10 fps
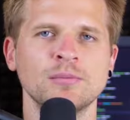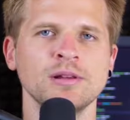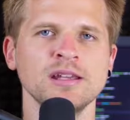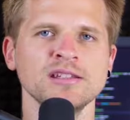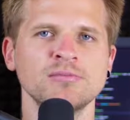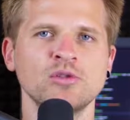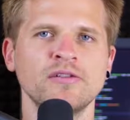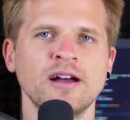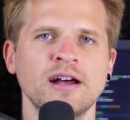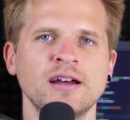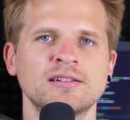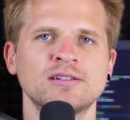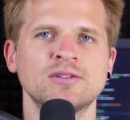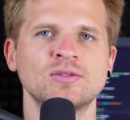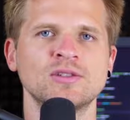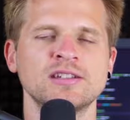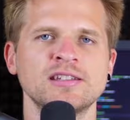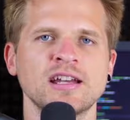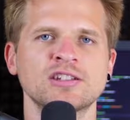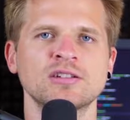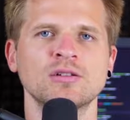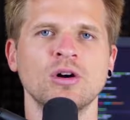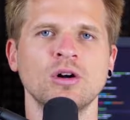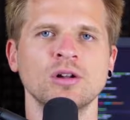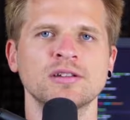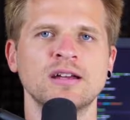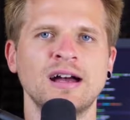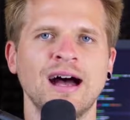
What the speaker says: please move ahead to the section called